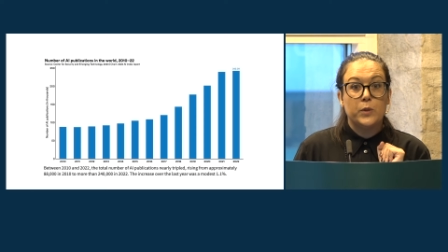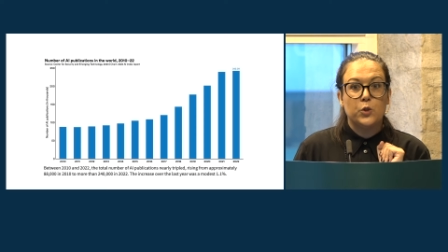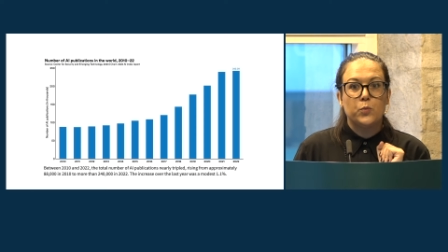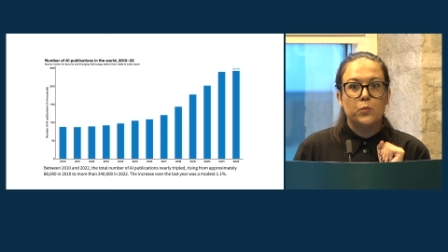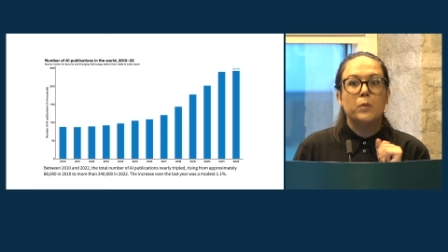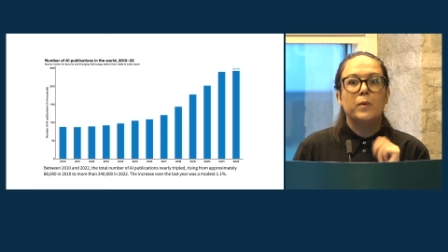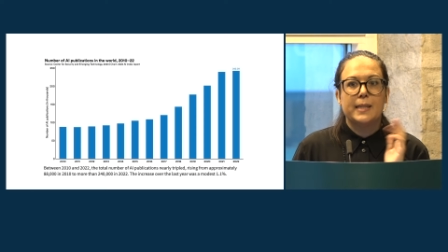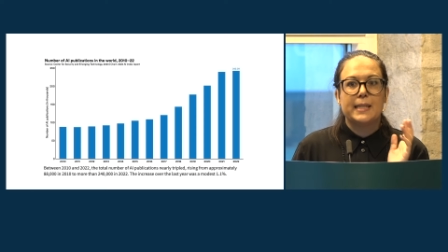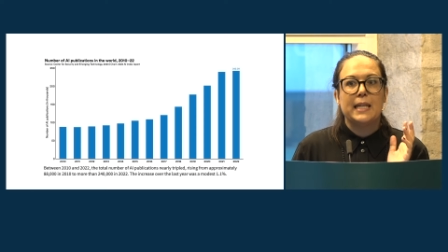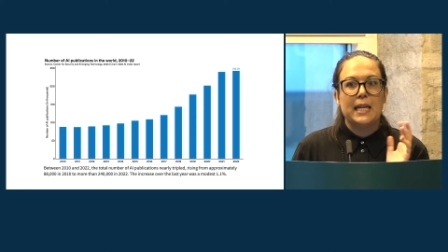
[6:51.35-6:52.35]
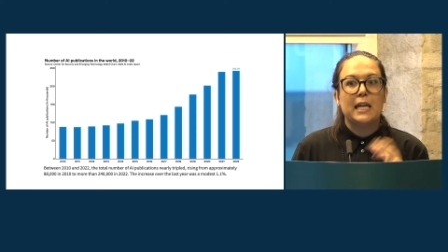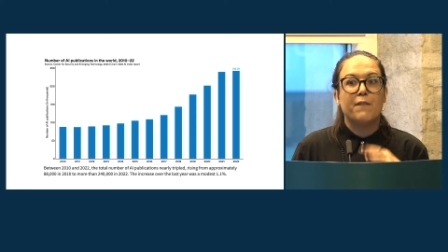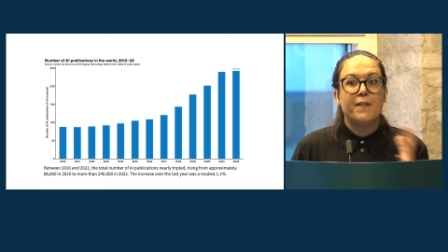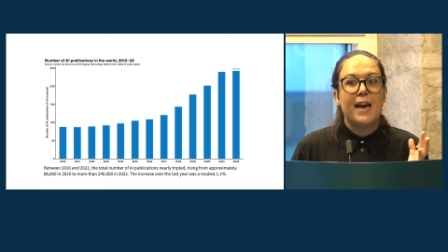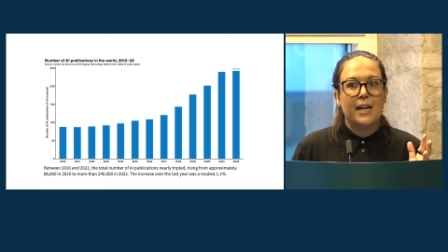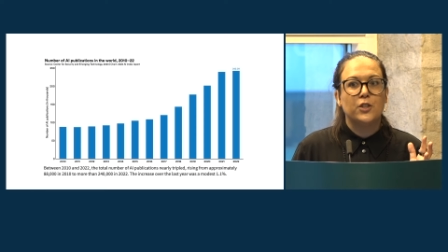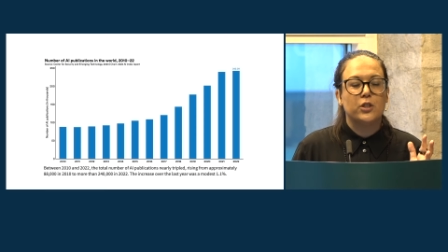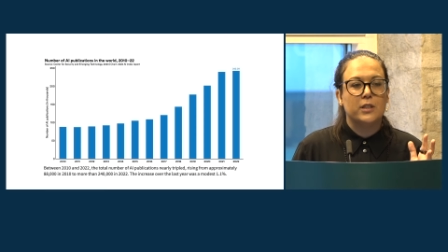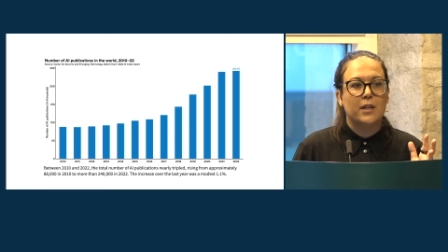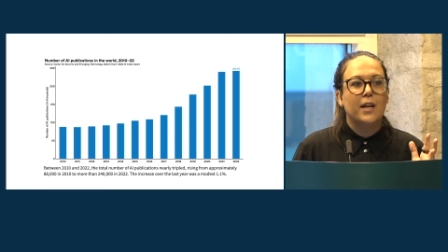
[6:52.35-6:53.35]
which we will see if we
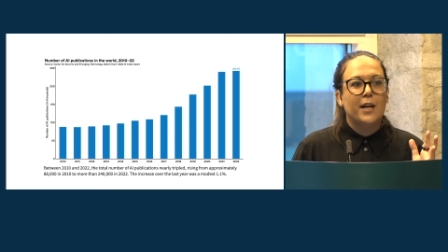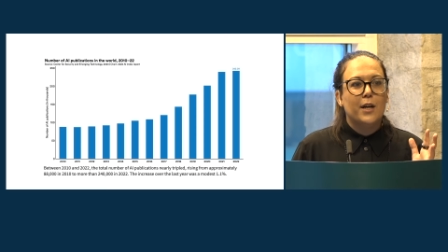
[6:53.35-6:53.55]
actually